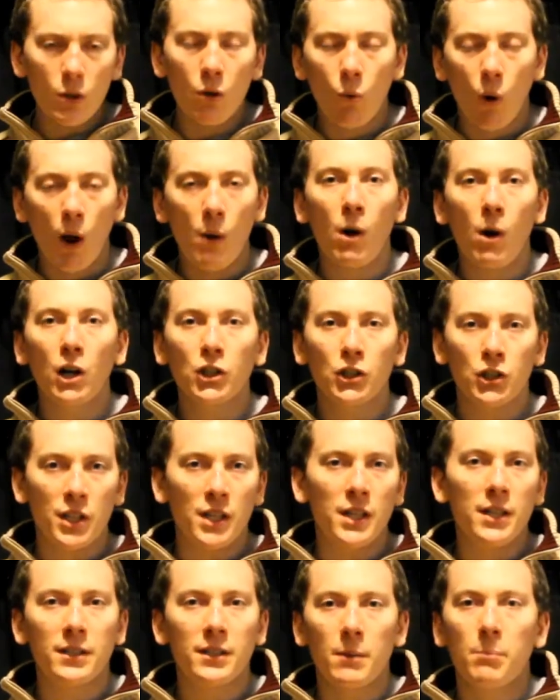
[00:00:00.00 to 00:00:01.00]
where I wash the
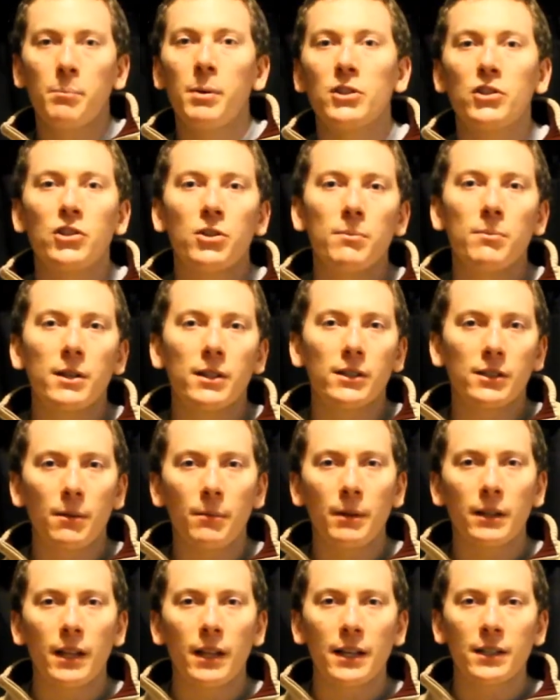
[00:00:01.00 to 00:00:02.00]
yeast and pitch them into
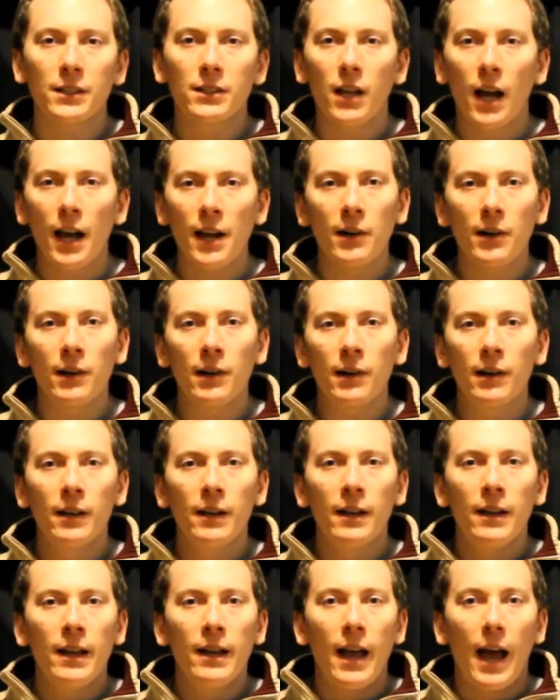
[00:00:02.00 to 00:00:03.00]
something like cider,
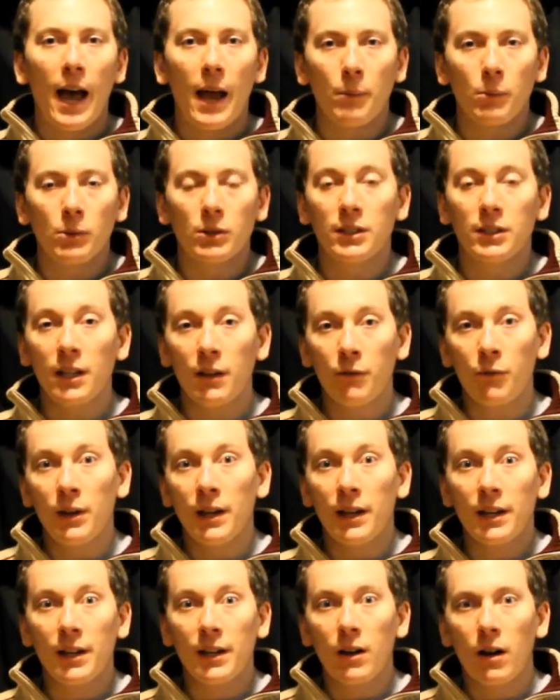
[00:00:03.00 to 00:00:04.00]
and we'll see if we
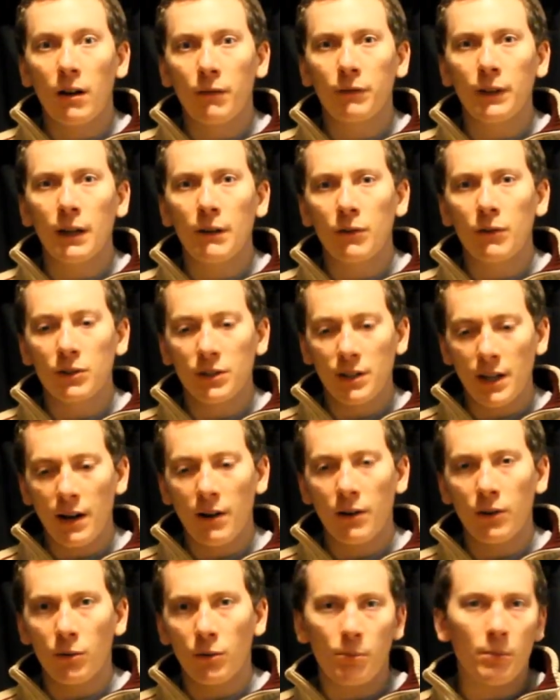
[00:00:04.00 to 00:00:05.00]
get any off flavors
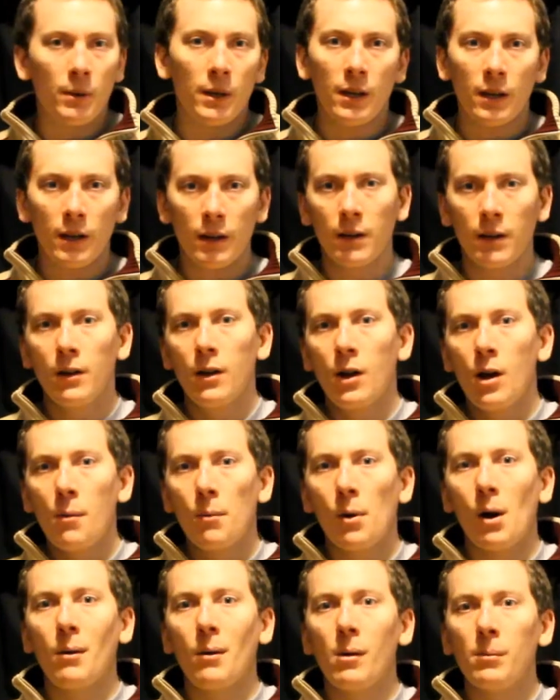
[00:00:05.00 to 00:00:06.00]
there. It'll be
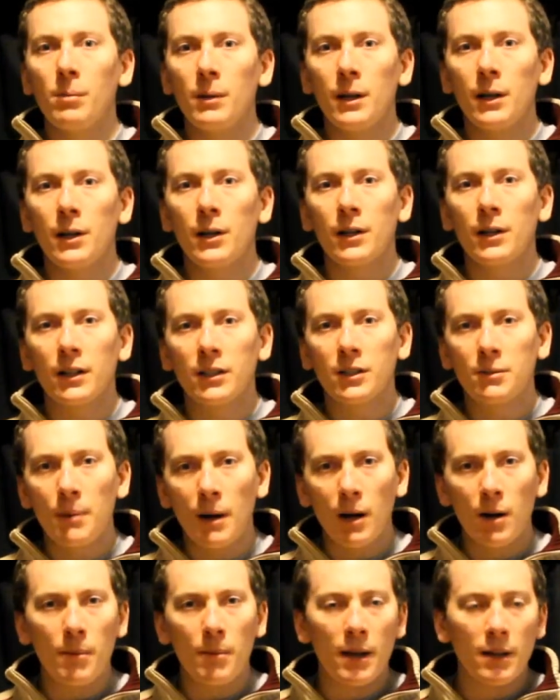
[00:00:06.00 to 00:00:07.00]
probably a good
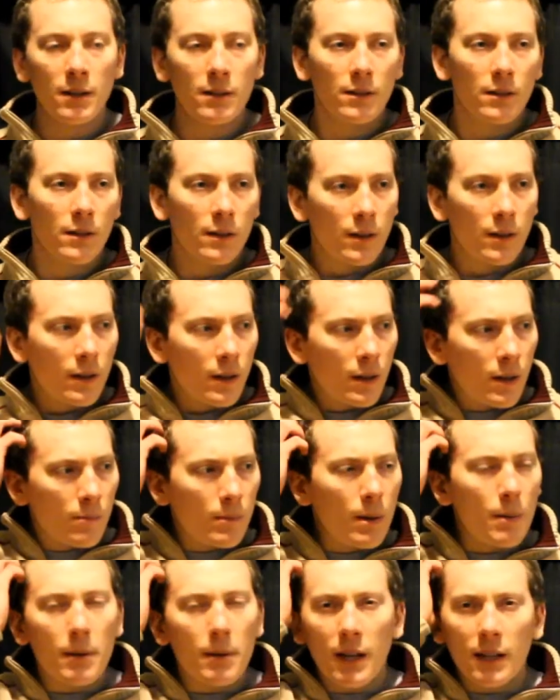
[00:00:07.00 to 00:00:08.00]
experiment.
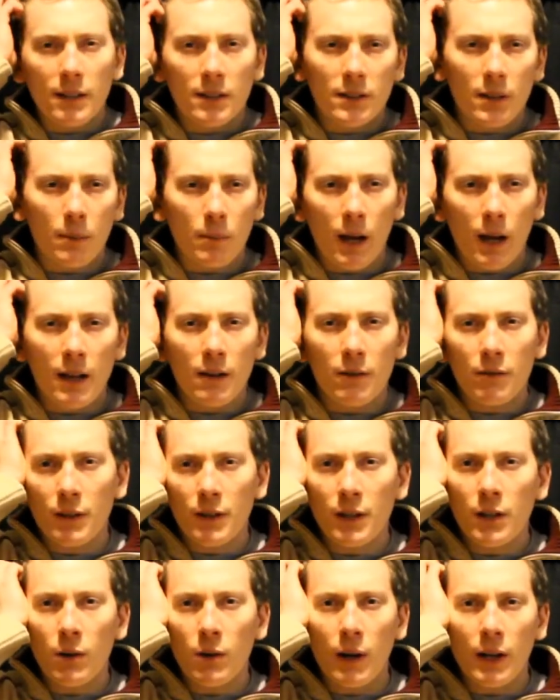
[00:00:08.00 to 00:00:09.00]
Maybe that's some kind of
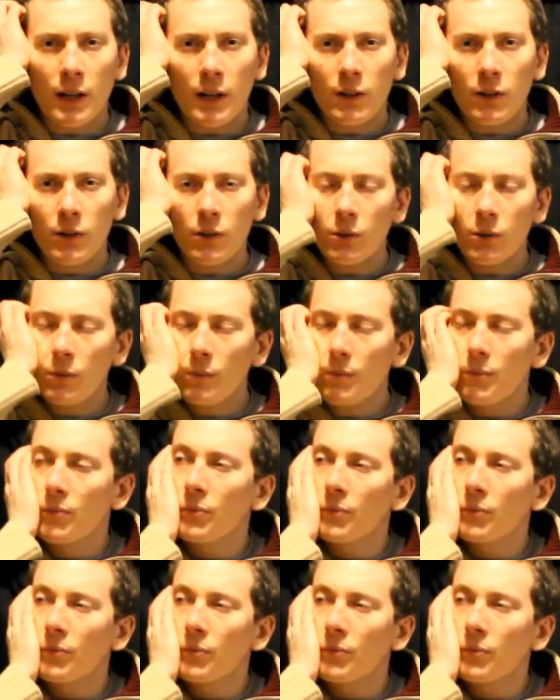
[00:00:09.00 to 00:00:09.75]
video I can do.